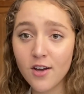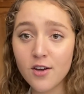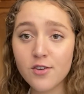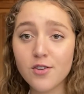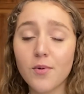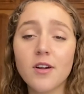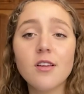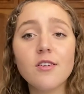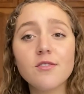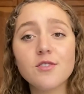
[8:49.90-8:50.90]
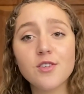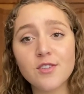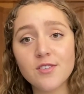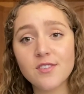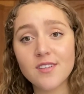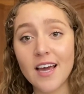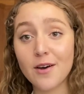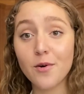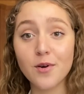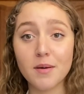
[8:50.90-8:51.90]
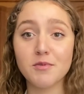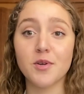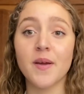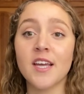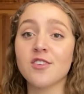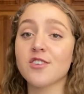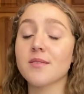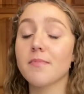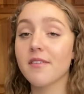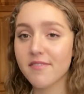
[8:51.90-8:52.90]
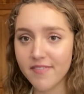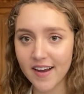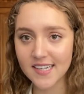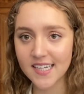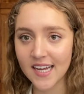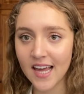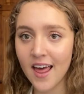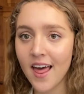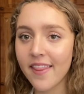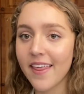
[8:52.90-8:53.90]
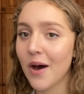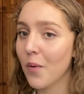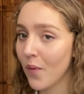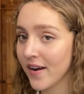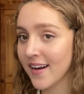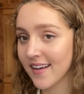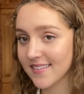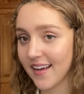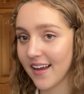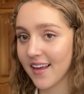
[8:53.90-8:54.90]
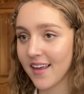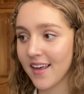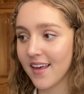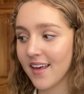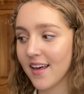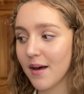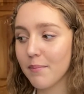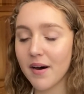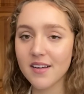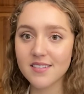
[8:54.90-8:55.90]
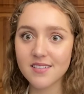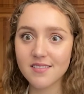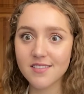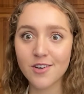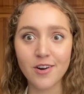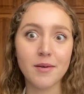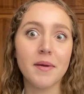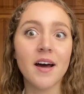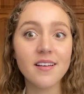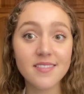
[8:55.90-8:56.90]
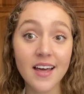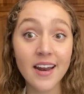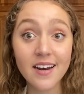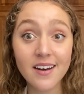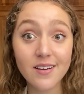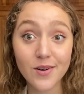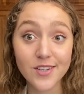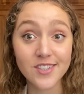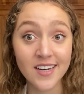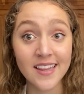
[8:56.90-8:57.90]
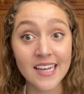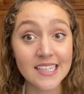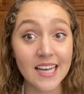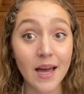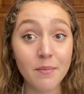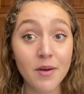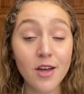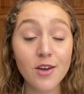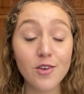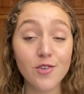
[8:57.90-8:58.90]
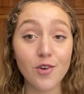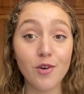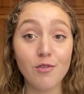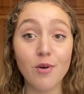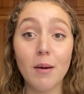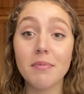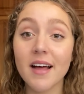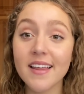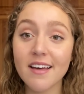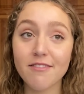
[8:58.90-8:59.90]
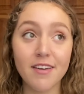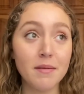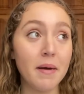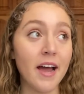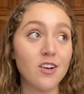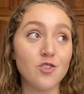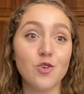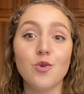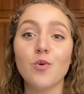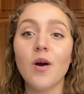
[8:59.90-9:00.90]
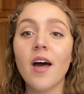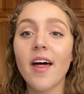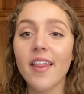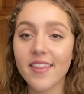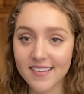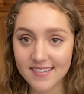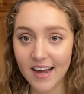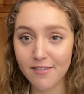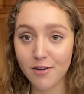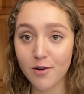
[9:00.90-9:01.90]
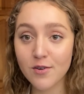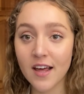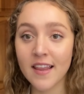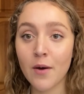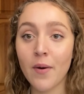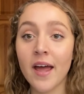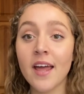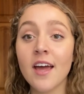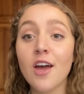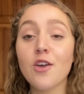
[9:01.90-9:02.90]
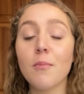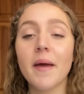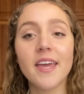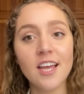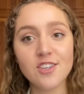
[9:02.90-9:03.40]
So what a lot of students get caught up doing is just perfecting that one essay, but you're not going to be asked that question in the exam. So apply that feedback to the scaffold, and that way you're making